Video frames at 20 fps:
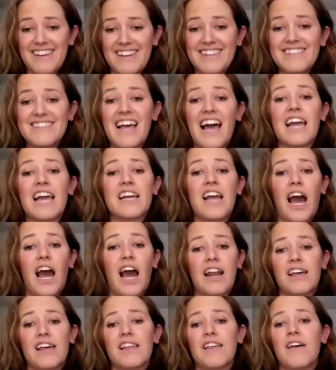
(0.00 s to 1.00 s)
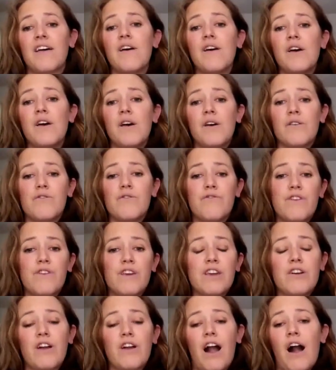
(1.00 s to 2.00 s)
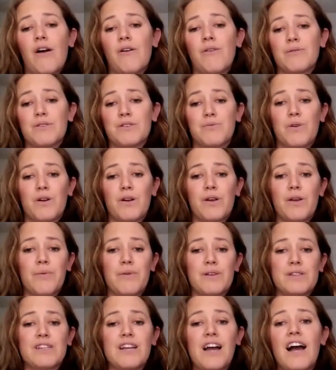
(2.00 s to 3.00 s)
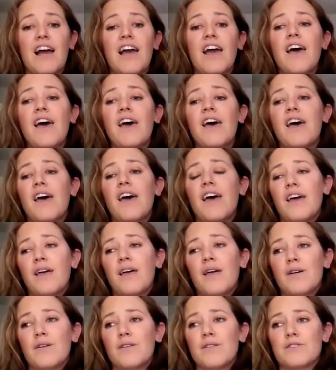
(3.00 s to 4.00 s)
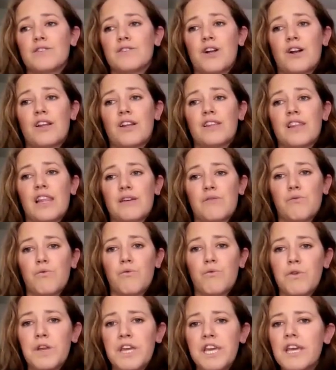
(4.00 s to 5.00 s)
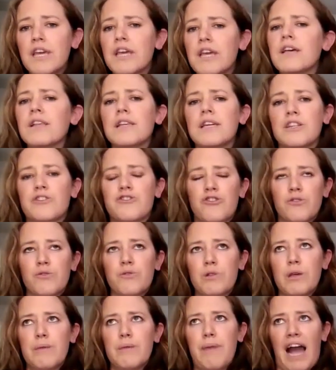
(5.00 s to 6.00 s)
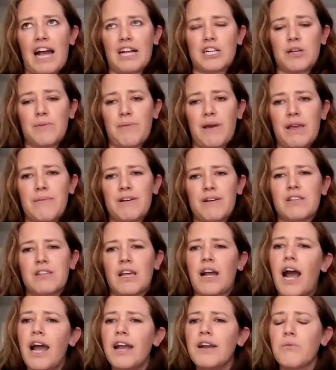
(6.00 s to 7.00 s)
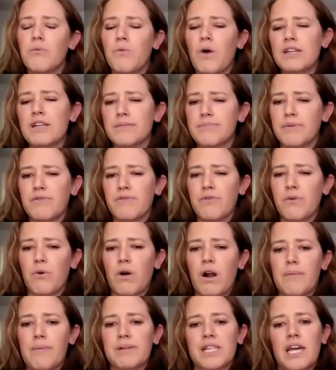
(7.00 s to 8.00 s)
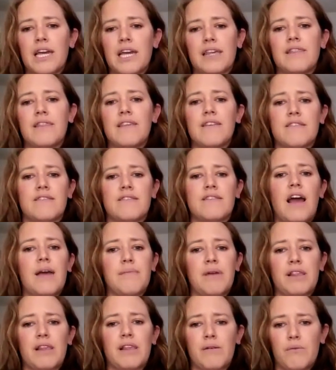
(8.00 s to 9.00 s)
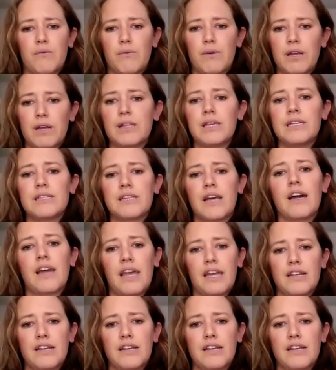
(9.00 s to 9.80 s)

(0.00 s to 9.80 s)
this. I gotta figure out what's working, what's not. Started like really, truly batching my emails. I kind of was before, but like this time I like really dug